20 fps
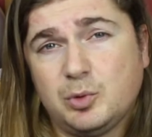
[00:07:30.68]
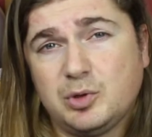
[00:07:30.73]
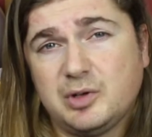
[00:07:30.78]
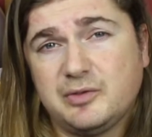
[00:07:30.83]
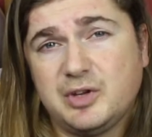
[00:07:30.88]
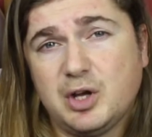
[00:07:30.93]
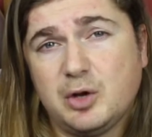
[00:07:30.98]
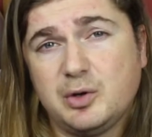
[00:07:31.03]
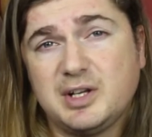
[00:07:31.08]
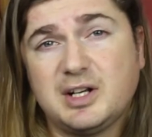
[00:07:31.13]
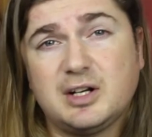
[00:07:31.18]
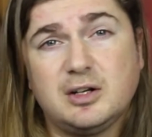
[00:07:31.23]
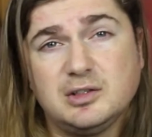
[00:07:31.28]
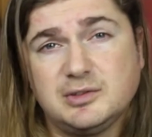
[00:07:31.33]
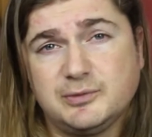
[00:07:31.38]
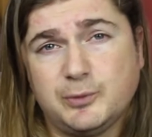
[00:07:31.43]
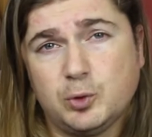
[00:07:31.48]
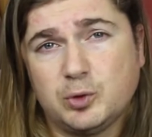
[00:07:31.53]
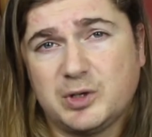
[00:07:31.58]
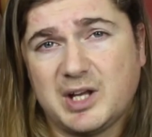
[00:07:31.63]
one of the only
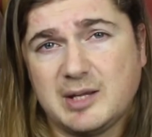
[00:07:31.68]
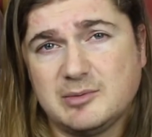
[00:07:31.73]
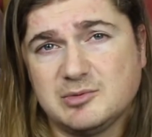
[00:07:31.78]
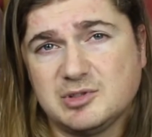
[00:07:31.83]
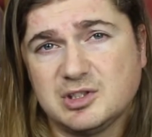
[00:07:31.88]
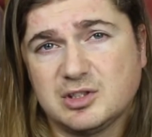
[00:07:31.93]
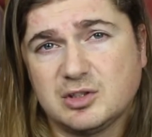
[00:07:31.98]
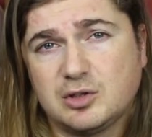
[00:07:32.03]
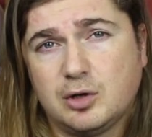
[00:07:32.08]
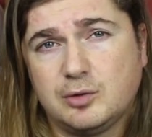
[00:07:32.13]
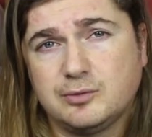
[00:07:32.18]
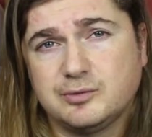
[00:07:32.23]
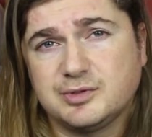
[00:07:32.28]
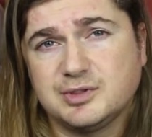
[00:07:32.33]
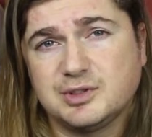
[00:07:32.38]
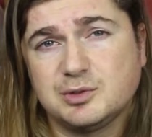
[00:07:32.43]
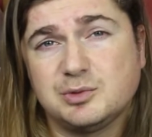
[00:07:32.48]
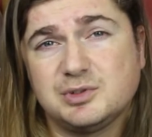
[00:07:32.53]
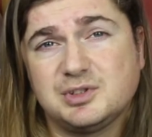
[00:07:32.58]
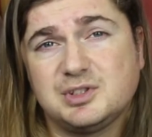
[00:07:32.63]
close-fought games in the
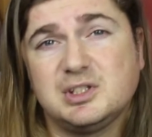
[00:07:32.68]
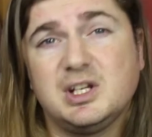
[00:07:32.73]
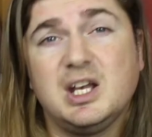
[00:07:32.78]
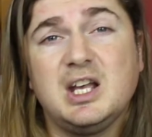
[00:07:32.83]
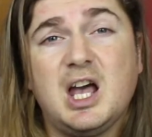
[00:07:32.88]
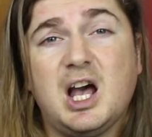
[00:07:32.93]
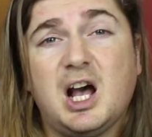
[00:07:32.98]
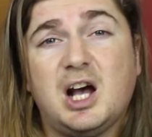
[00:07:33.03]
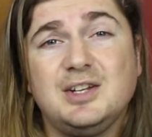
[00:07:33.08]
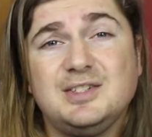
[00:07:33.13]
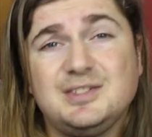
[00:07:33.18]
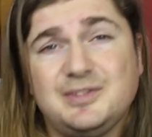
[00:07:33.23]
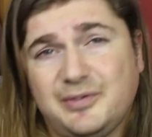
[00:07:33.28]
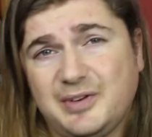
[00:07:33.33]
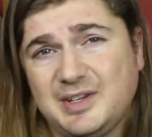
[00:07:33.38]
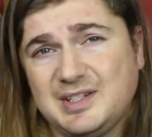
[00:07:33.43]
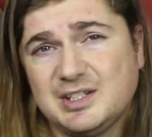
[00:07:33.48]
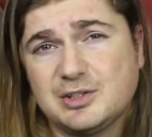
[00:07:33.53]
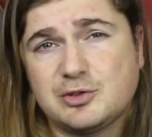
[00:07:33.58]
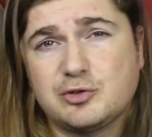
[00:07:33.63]
conference was the
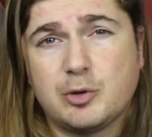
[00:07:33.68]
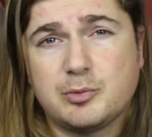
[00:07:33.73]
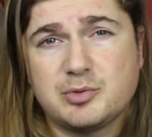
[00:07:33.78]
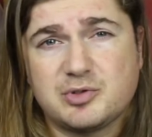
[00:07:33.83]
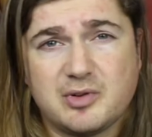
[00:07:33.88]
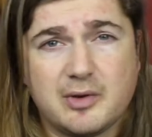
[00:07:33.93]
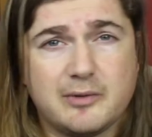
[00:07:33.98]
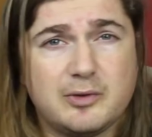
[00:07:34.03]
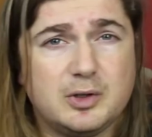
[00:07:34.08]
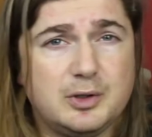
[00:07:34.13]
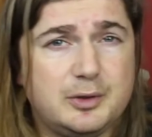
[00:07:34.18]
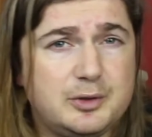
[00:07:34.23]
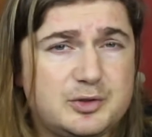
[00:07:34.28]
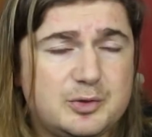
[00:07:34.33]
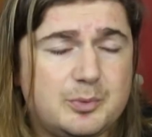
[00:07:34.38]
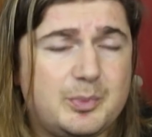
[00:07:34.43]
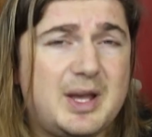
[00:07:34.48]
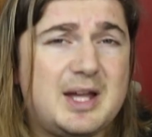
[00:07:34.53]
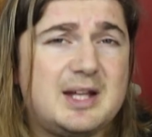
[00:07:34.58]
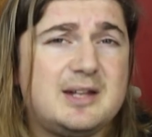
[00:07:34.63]
undefeated Shropshire
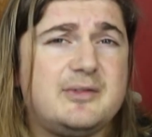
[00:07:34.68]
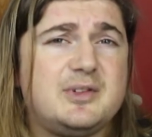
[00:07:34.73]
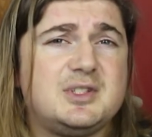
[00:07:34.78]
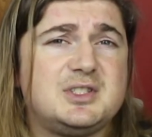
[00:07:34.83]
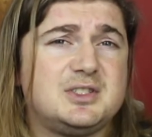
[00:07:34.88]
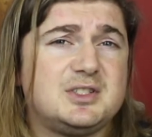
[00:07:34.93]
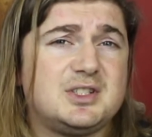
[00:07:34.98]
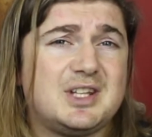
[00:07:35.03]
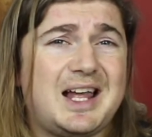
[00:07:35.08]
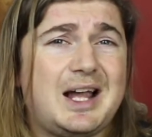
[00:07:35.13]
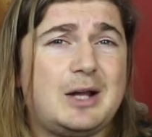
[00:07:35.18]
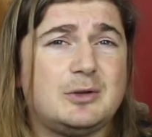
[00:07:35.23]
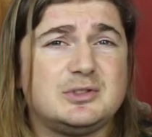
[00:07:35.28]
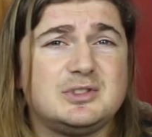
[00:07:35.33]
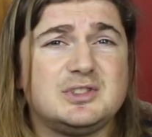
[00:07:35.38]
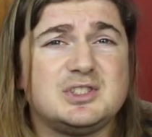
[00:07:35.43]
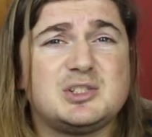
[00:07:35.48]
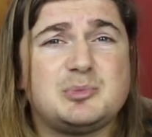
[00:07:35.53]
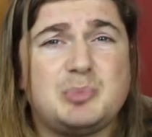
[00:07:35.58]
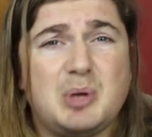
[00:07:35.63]
Revolution paying a visit to the
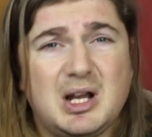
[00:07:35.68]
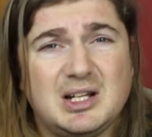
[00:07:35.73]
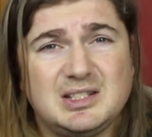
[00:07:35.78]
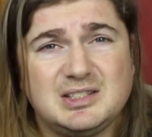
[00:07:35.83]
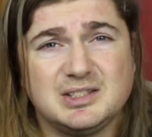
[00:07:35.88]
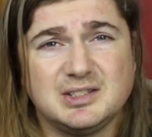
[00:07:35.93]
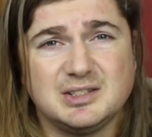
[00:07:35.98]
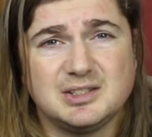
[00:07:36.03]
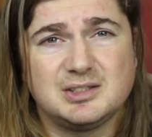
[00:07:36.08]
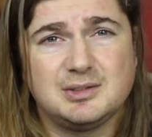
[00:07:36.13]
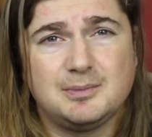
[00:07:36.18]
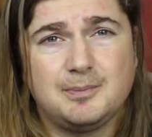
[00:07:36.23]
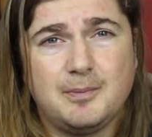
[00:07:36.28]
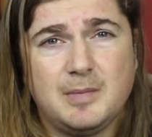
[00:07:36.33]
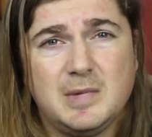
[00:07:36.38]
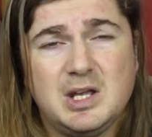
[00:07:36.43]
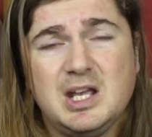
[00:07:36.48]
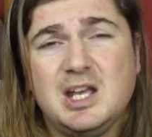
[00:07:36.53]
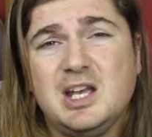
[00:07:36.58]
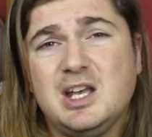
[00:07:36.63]
Houghton Spartans.
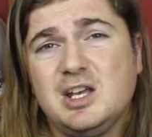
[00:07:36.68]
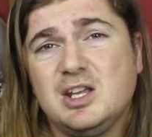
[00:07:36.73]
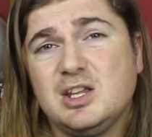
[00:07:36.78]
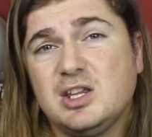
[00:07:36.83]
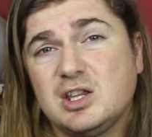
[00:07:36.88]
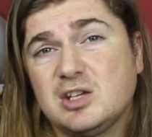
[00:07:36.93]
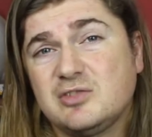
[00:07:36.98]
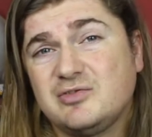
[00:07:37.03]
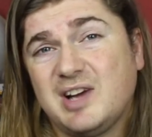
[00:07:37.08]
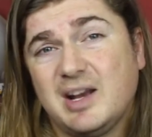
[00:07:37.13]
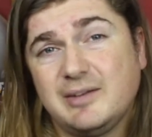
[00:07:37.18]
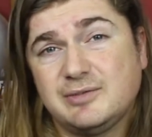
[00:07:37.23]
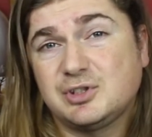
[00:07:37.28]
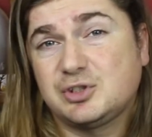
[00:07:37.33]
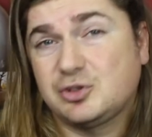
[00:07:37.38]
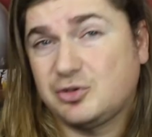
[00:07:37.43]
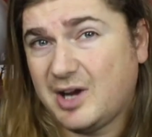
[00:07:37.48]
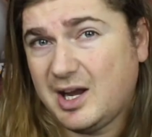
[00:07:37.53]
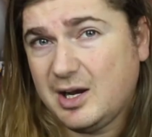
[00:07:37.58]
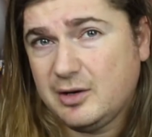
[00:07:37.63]
The Revs
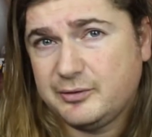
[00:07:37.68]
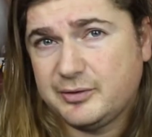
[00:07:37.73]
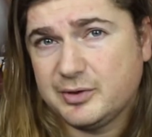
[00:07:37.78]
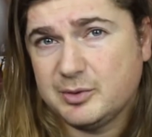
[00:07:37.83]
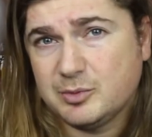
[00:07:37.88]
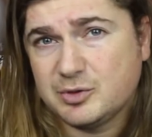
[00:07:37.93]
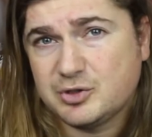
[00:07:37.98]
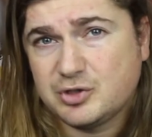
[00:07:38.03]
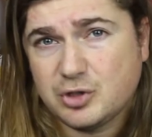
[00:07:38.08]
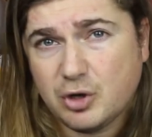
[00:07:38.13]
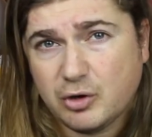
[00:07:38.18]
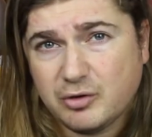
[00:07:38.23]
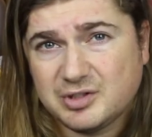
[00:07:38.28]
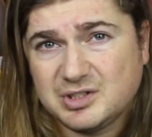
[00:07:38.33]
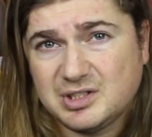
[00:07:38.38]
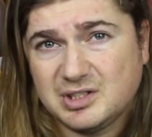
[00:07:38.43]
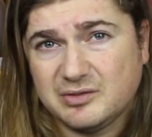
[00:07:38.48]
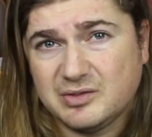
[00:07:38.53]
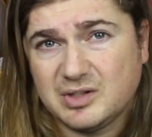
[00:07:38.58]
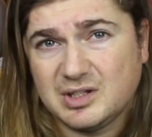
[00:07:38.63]
trailed for the
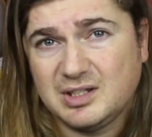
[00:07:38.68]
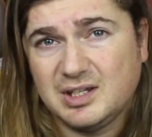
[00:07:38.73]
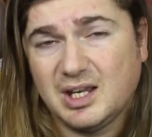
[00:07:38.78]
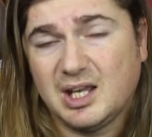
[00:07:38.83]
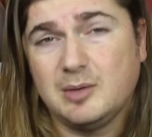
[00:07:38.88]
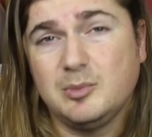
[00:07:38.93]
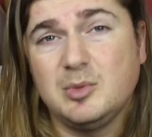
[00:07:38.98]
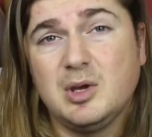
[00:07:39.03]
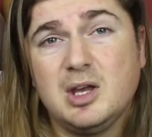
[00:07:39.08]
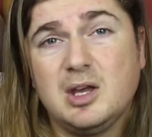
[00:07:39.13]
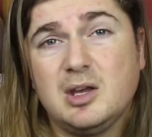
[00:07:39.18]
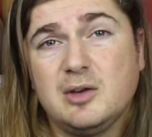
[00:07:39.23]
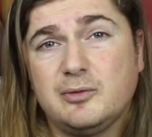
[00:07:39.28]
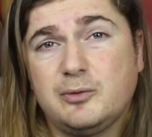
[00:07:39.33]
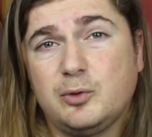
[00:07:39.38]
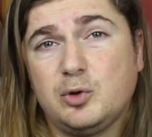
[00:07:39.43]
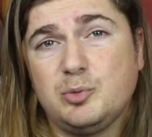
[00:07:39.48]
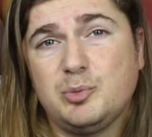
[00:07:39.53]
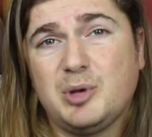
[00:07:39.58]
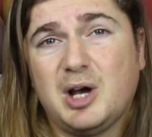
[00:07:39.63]
majority of the game,
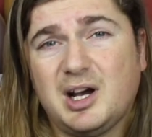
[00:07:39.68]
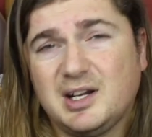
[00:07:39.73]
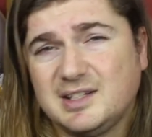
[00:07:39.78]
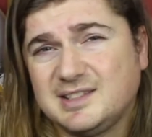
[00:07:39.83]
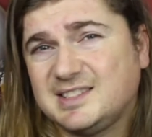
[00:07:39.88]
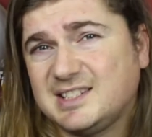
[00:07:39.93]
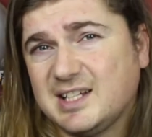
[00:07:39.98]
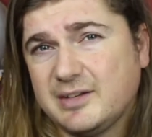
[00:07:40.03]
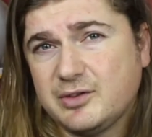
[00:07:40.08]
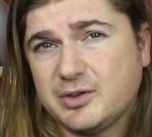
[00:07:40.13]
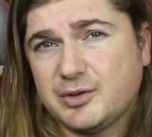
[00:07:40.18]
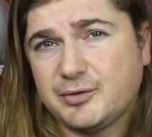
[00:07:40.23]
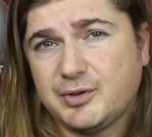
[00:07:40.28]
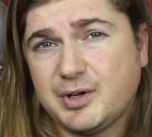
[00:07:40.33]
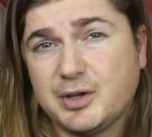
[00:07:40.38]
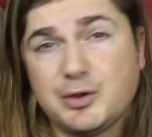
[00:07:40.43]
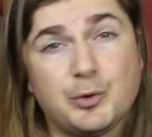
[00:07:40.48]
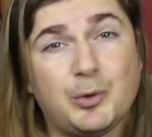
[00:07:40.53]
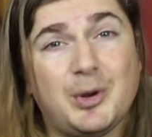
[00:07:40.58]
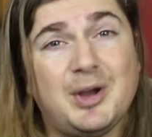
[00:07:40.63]
falling behind
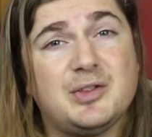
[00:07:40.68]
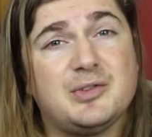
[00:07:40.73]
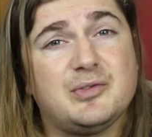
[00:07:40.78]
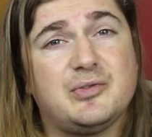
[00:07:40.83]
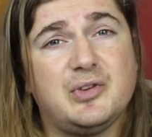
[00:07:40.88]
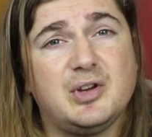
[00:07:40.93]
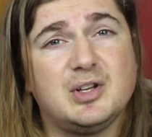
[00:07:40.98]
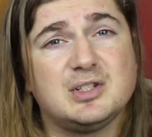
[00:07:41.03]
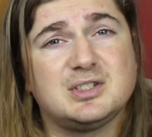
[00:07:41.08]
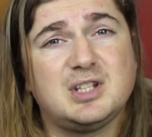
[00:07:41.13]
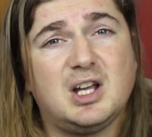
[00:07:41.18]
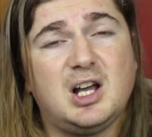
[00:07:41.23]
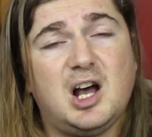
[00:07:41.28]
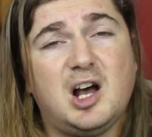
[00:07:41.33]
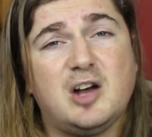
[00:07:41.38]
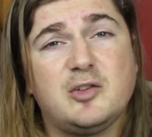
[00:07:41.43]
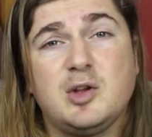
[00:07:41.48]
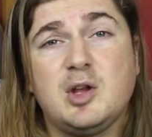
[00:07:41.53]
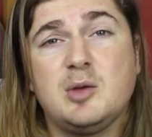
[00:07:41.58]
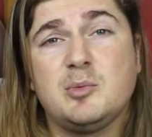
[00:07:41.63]
7-3 throughout the first
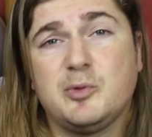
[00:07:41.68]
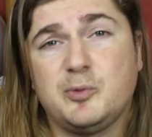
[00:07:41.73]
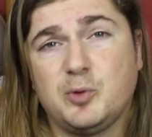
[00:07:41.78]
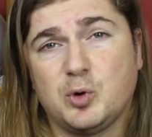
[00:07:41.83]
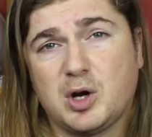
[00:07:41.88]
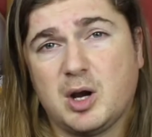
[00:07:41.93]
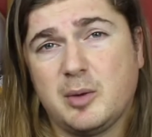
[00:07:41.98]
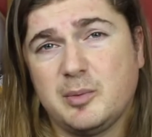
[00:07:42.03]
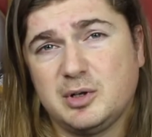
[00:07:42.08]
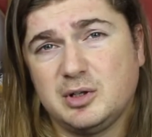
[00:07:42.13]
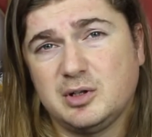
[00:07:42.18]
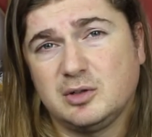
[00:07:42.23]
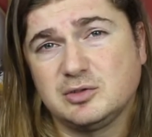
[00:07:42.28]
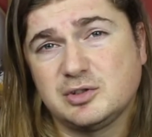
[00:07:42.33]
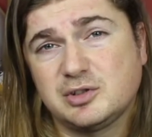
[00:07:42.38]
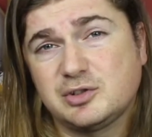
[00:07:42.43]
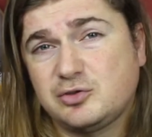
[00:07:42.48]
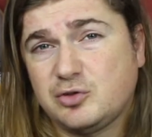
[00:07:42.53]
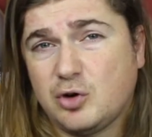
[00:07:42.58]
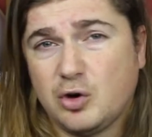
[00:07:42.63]
half before coming on
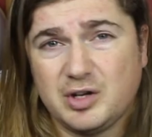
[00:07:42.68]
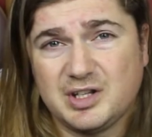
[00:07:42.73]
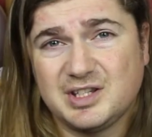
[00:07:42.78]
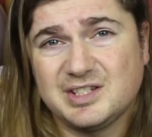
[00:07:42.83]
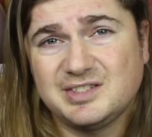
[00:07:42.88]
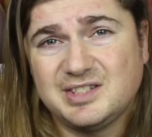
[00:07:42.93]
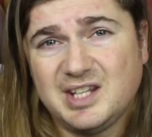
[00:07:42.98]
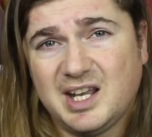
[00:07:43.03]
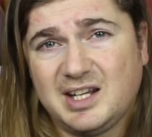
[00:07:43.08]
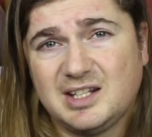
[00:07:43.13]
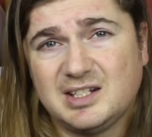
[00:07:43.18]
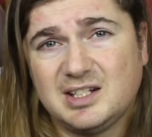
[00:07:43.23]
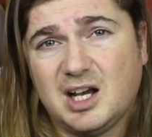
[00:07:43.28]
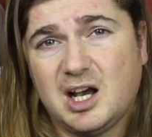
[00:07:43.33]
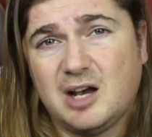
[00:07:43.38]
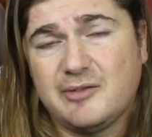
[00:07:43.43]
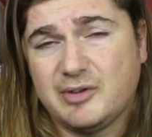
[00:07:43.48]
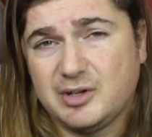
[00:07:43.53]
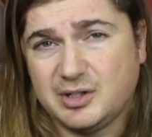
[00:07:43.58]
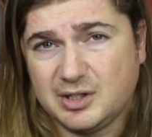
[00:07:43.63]
strong in the second
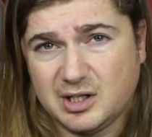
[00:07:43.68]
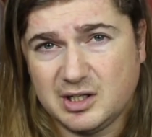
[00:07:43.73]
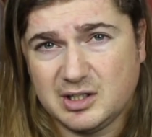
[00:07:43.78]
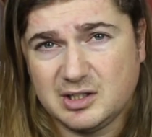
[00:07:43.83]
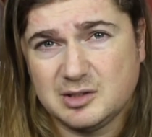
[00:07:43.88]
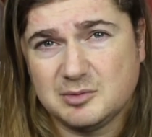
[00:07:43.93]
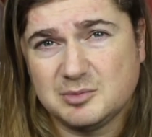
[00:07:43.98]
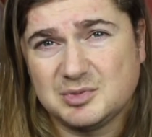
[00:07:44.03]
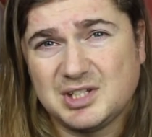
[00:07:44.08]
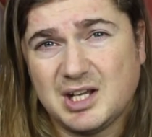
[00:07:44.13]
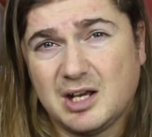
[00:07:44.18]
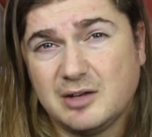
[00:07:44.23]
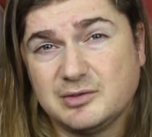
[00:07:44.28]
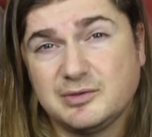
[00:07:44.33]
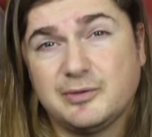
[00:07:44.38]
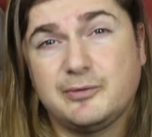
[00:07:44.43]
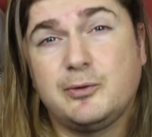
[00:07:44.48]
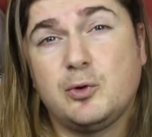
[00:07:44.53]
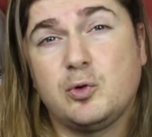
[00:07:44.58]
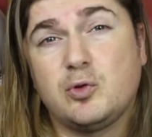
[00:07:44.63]
half and earning themselves a
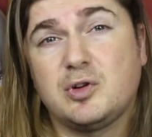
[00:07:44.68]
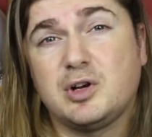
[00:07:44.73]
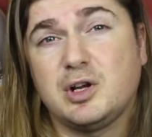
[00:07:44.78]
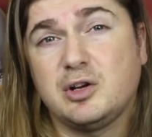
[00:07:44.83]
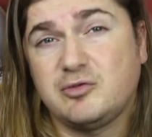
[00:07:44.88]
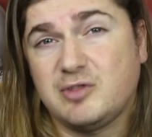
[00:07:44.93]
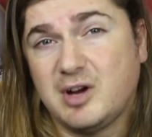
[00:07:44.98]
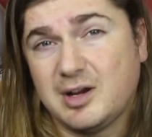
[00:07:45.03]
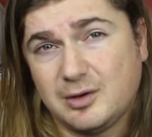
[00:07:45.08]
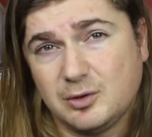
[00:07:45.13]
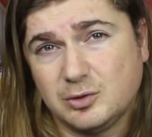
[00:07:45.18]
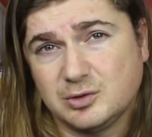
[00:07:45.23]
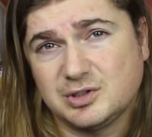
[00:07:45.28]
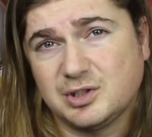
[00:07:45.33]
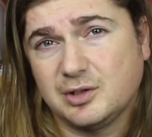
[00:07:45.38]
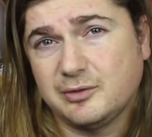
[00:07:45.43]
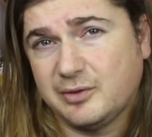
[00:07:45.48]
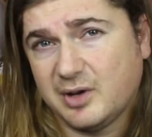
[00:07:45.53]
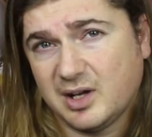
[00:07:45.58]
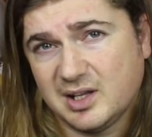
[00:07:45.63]
4-0 record
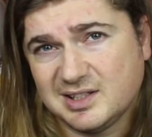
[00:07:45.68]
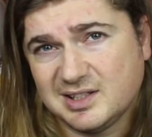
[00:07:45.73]
so far